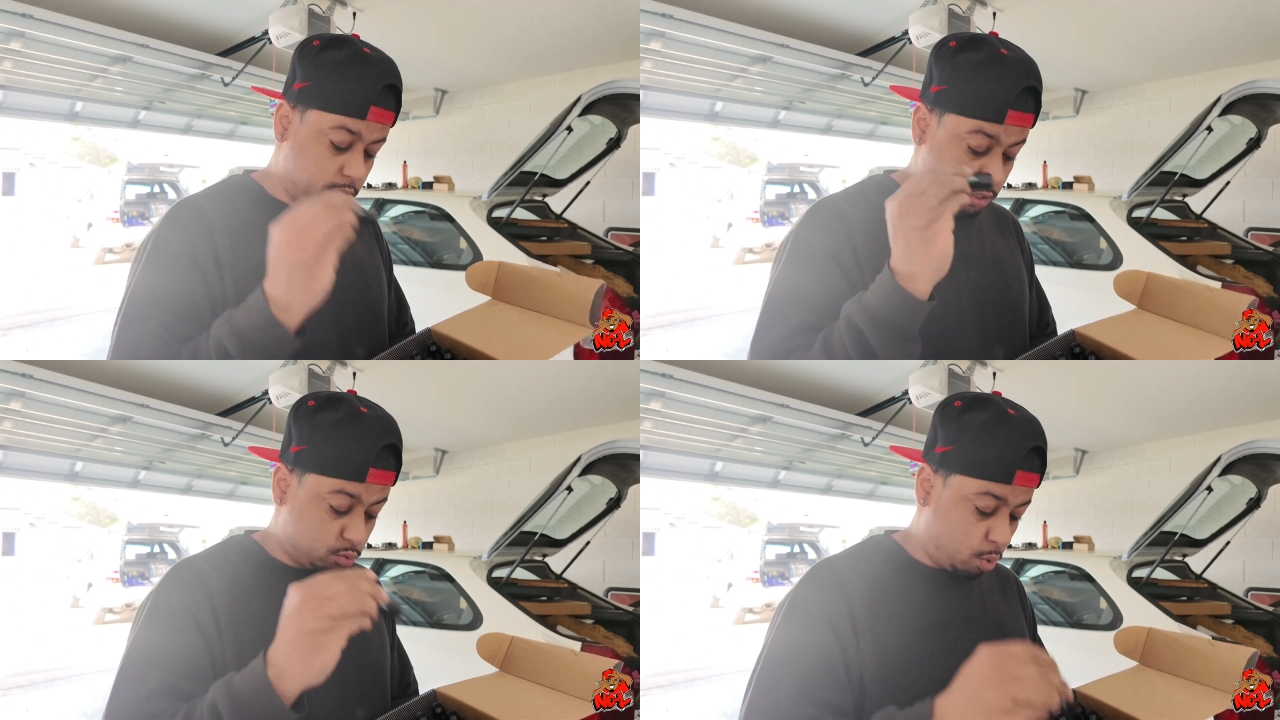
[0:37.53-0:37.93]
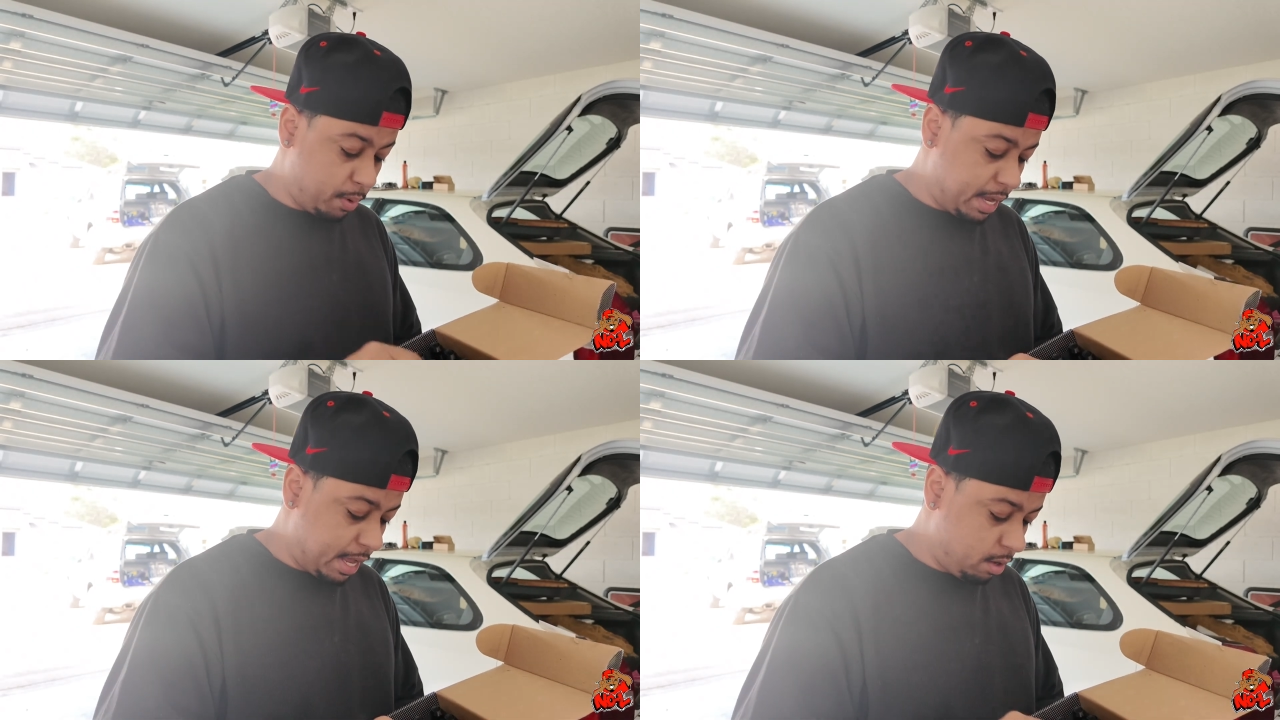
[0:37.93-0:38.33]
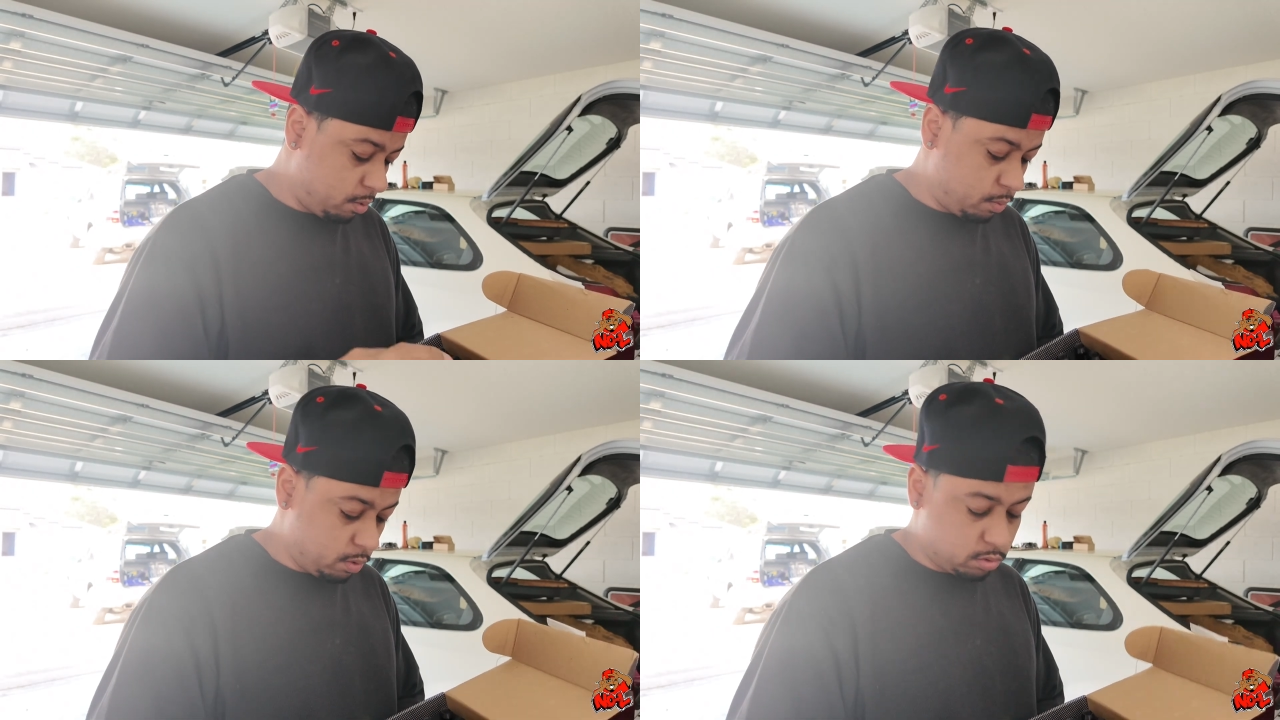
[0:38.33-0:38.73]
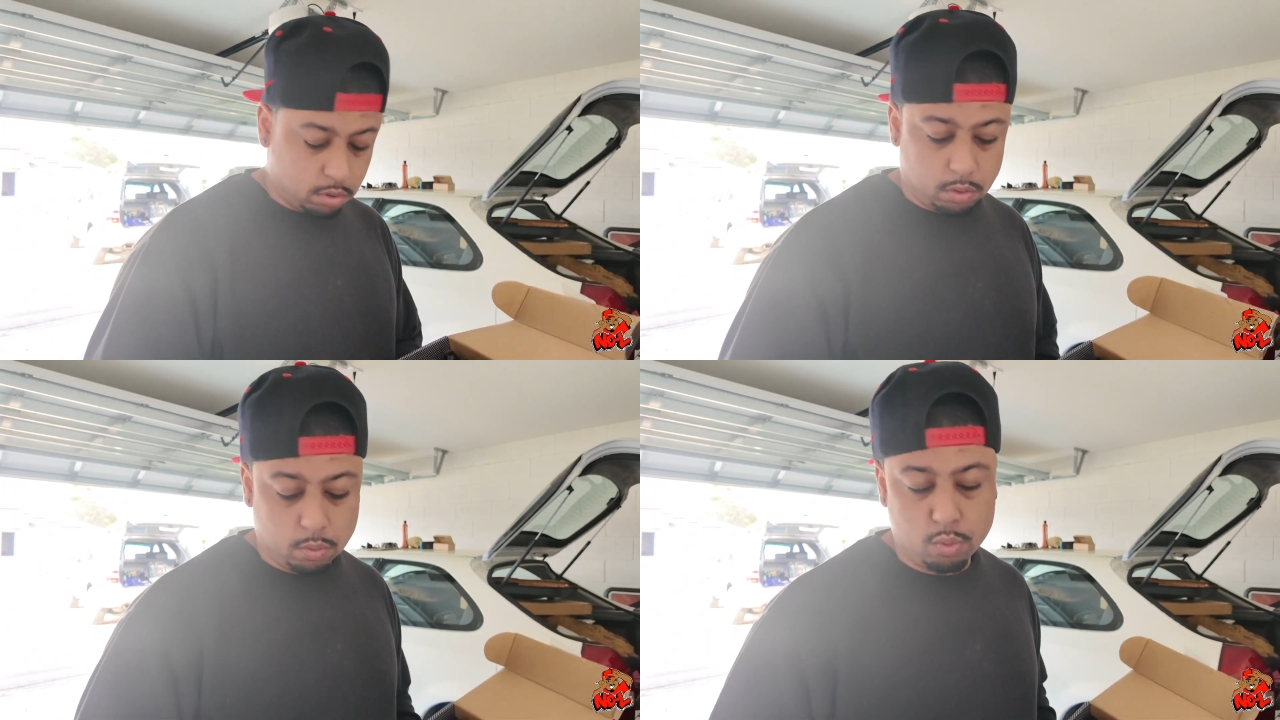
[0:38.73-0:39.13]
this is what we got.
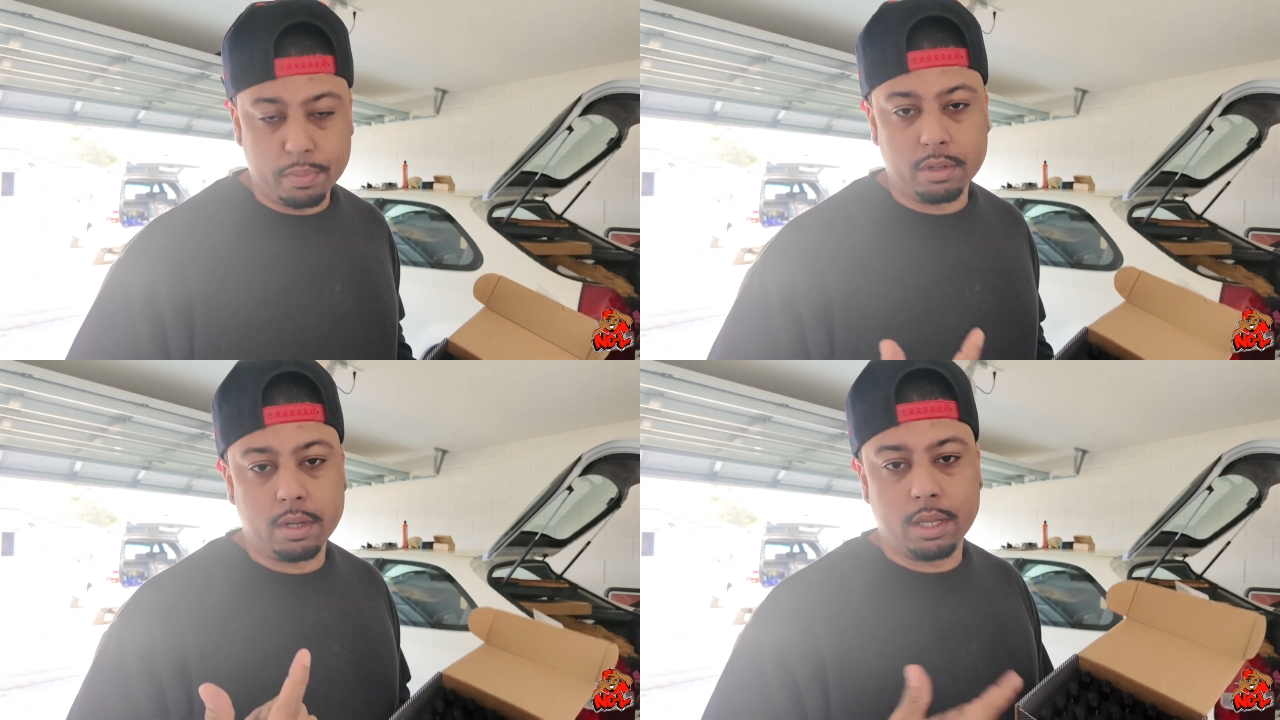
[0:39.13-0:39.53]
So we'll be